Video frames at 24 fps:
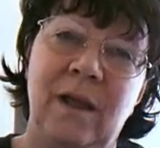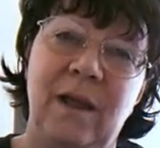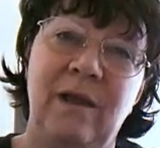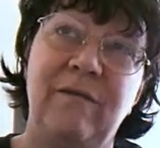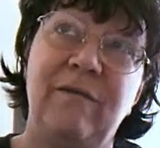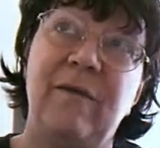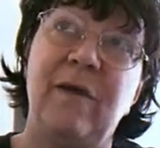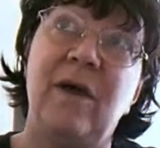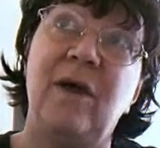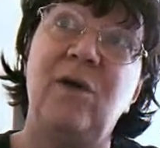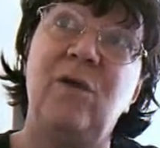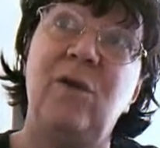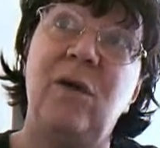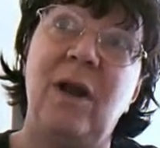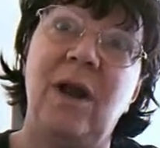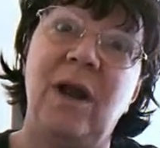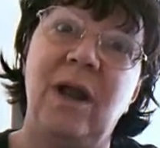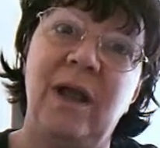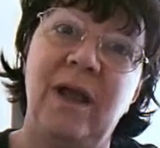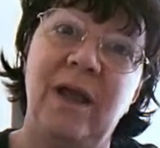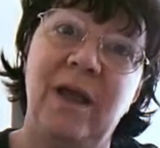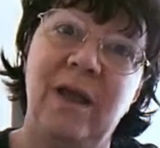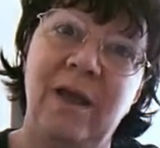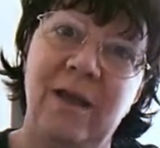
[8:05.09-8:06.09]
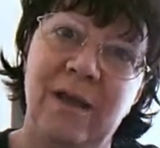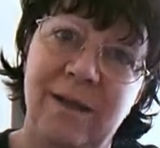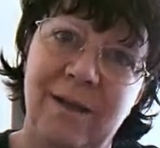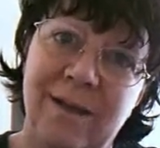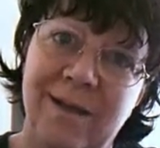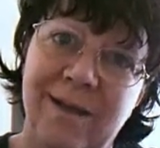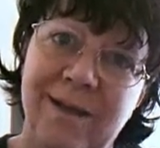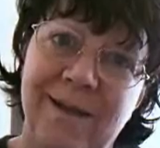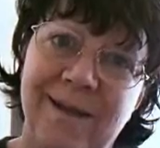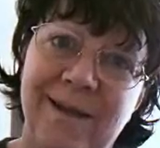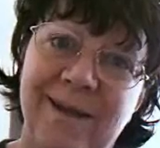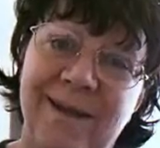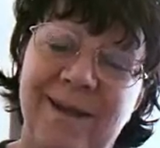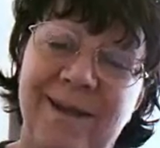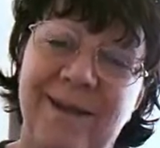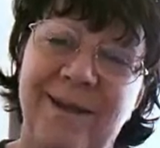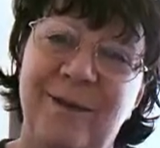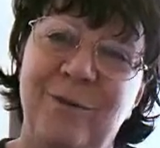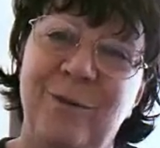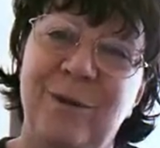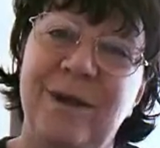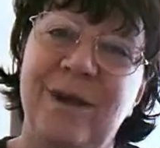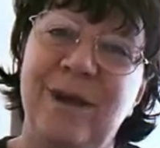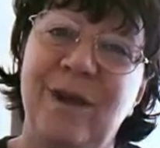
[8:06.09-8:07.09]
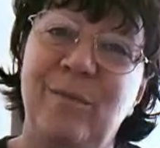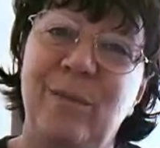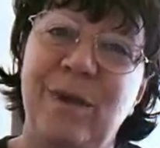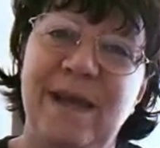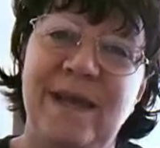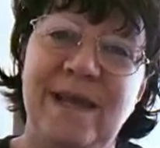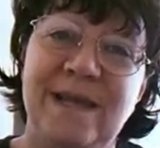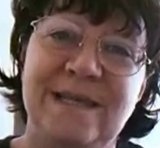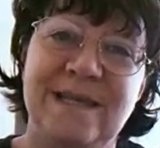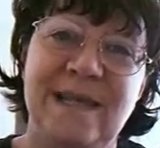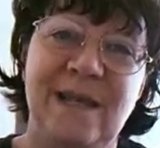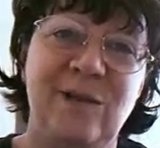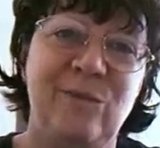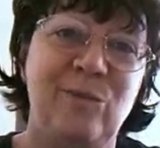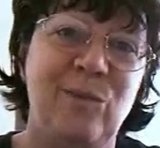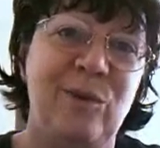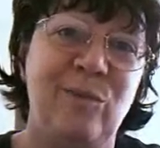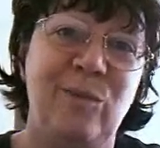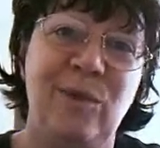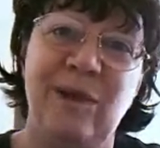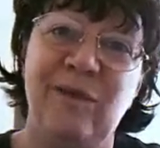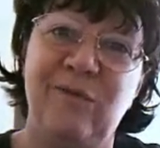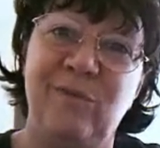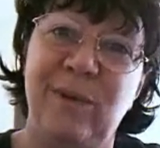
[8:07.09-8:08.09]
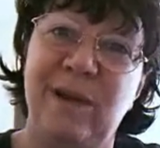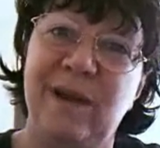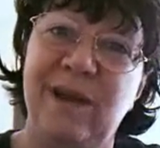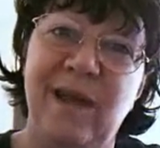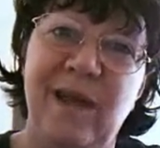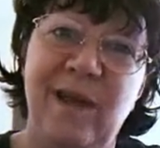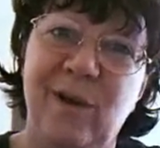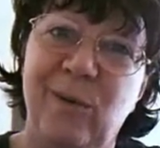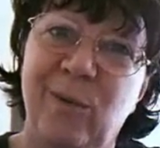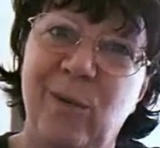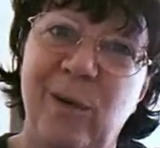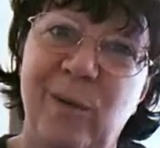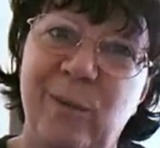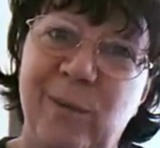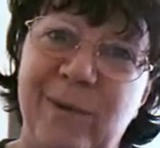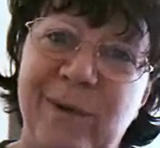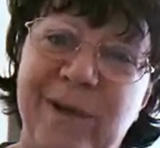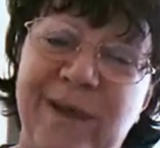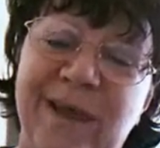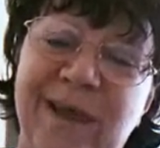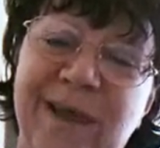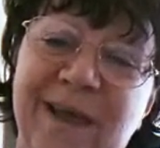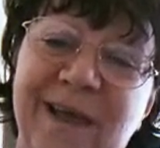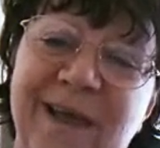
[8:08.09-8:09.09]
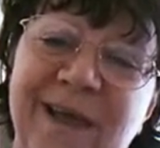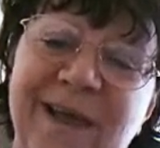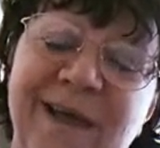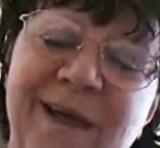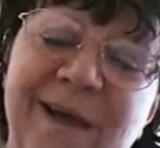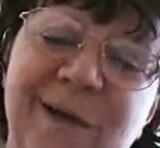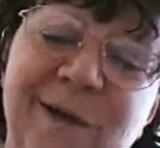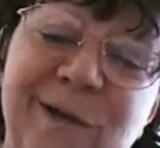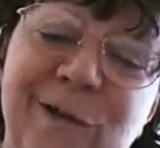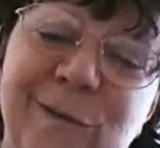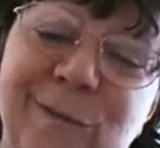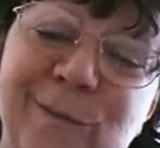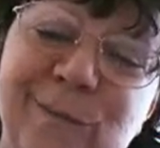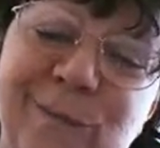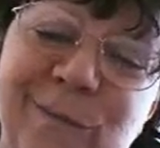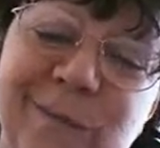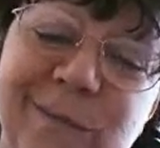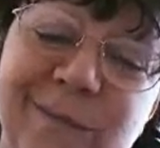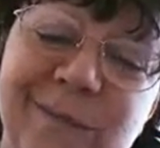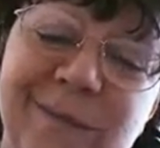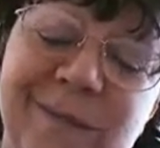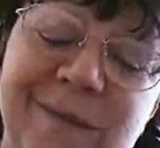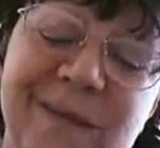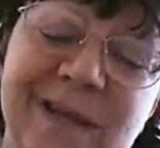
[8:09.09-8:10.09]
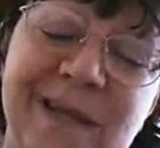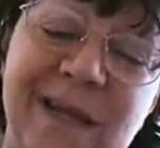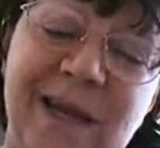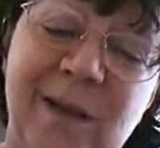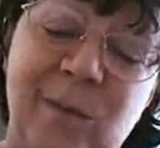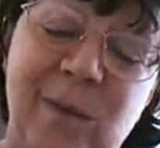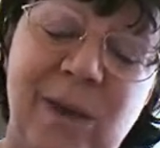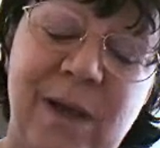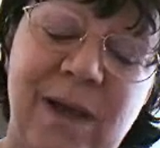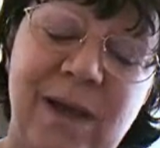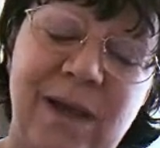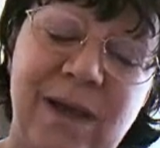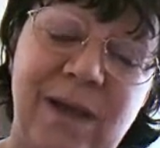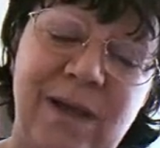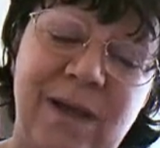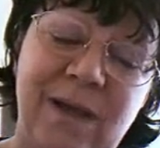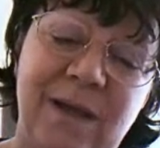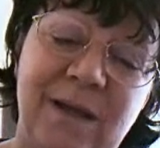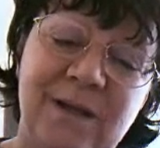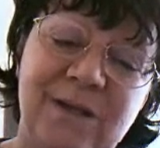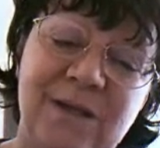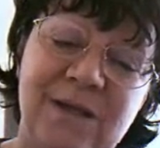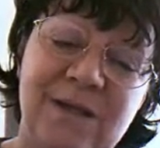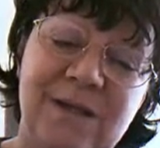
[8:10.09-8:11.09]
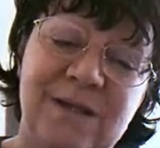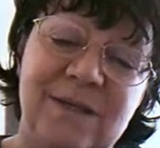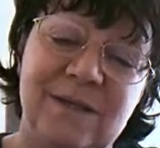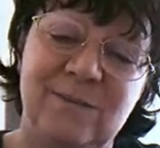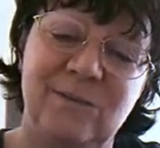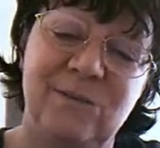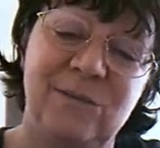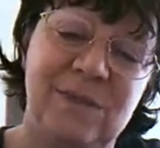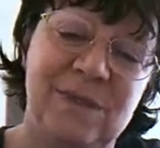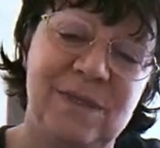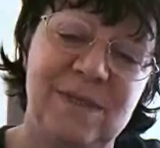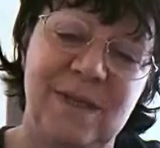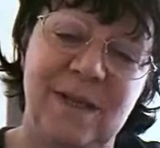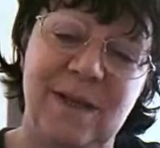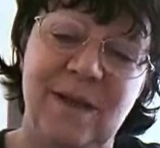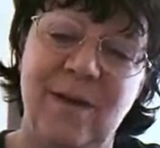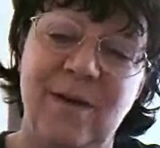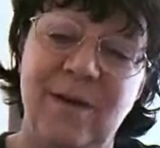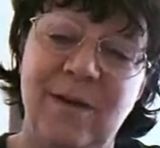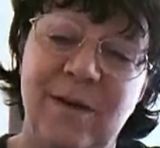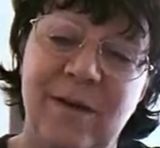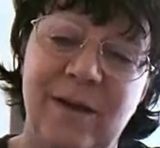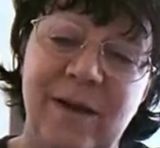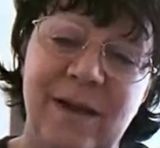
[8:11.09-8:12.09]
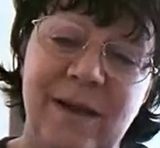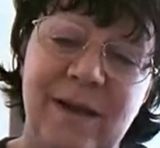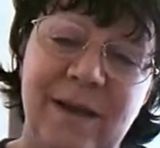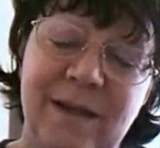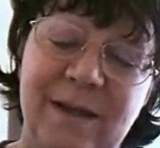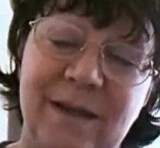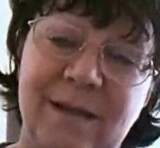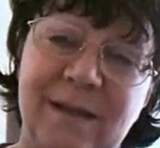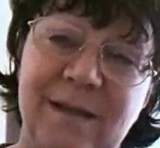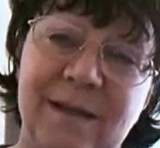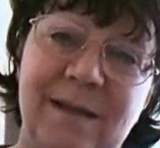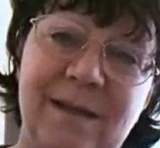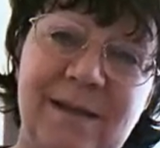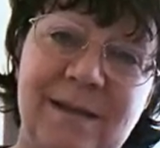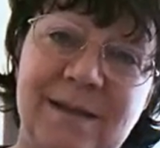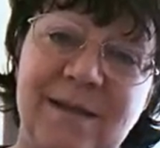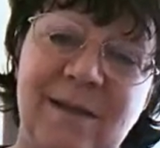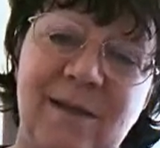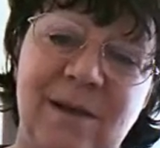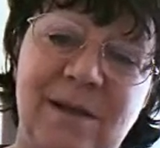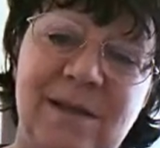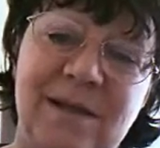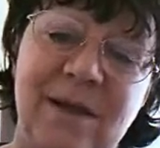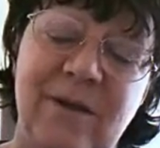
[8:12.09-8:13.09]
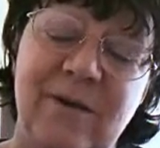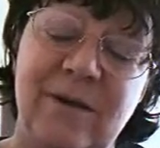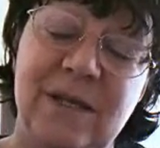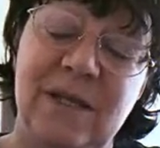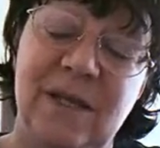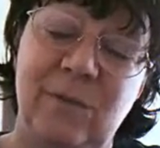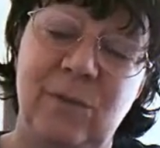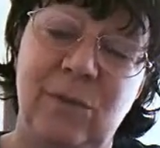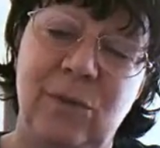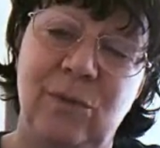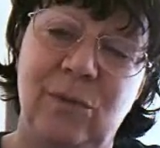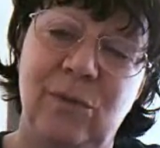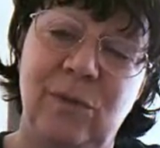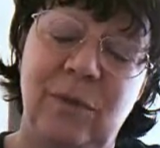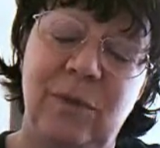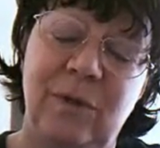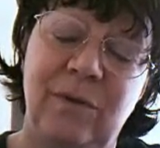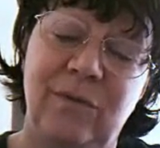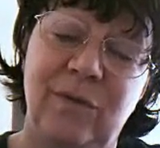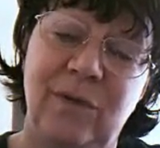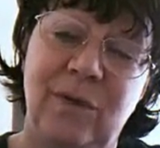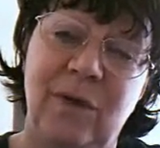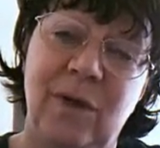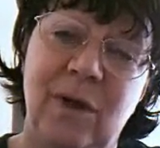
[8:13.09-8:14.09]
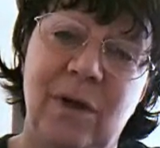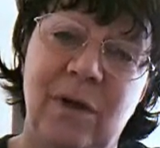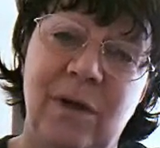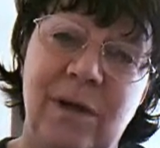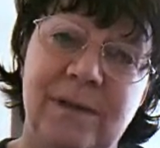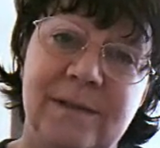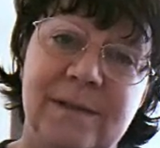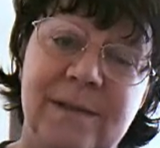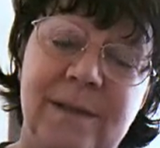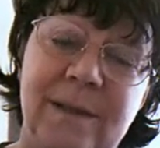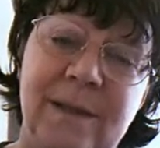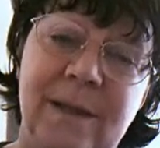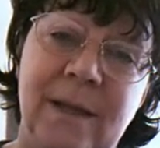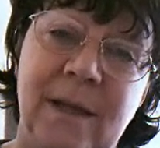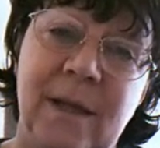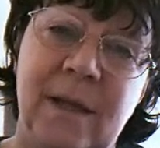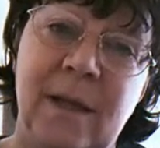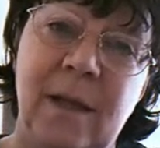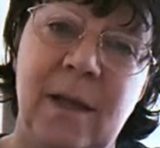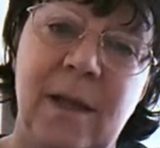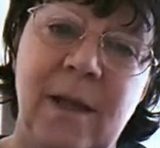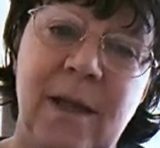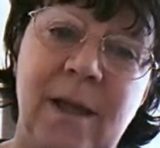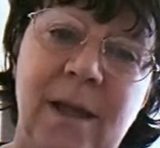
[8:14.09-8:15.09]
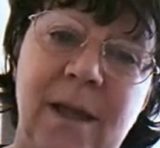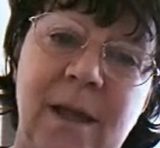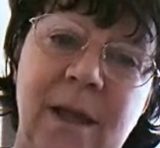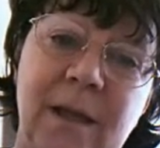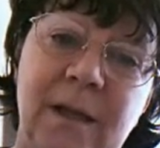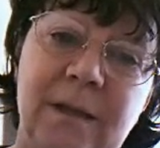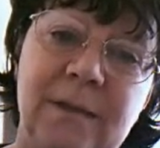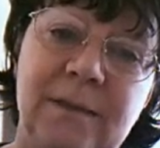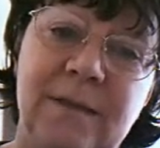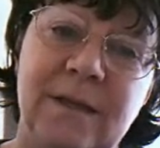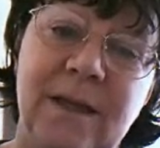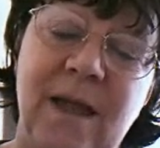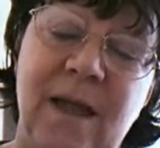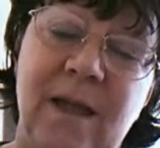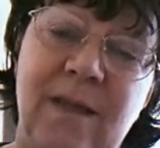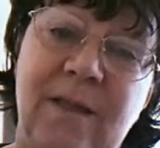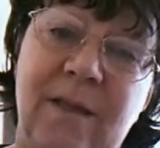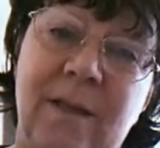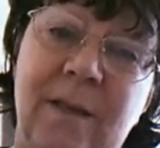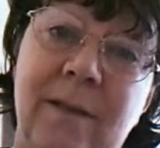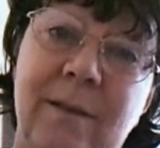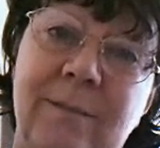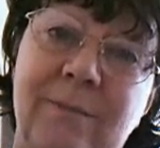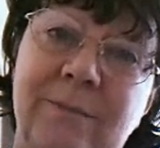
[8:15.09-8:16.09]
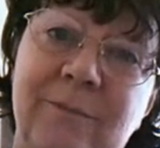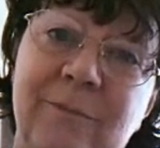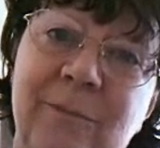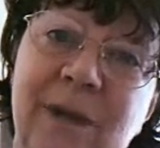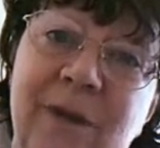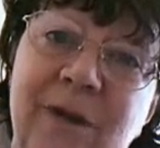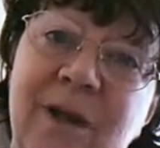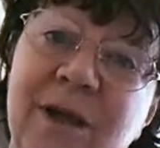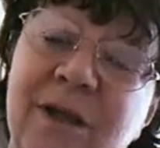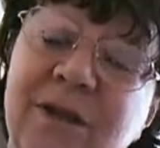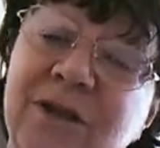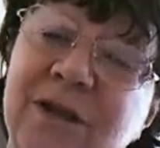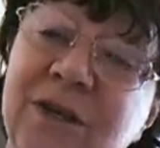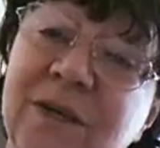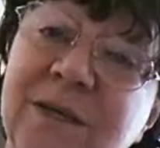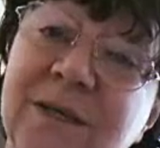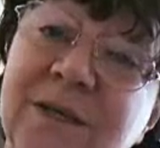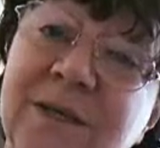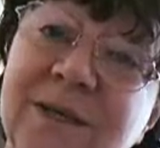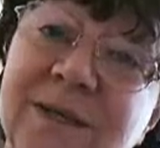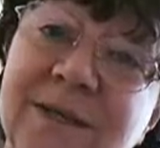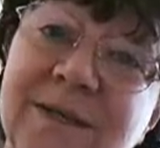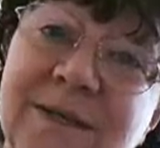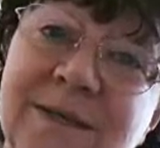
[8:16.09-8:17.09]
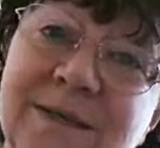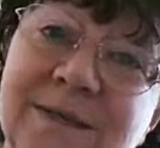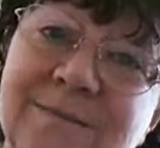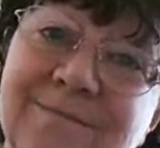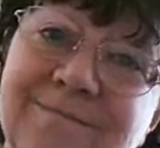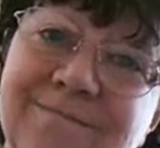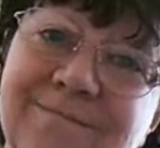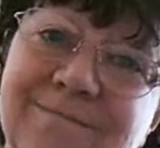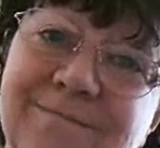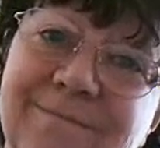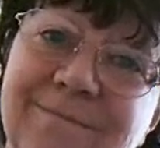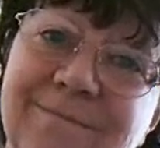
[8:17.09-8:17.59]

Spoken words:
If only. Wouldn't it be easy? We wouldn't have been here, would we? Anyway, I just want to say hi, solidarity with all of you guys, and together we've got justice.